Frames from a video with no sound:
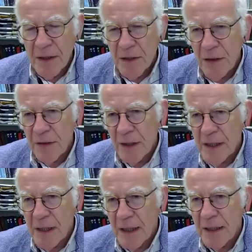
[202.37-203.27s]
So
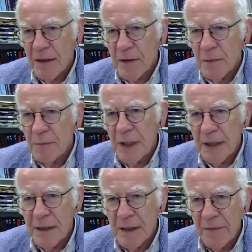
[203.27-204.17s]
there's a critical
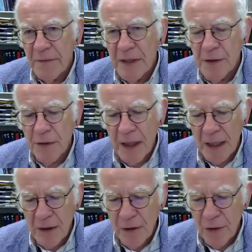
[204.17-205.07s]
period in which you
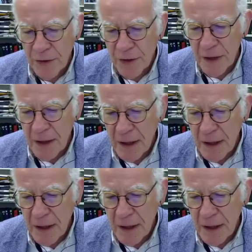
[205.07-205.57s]
can learn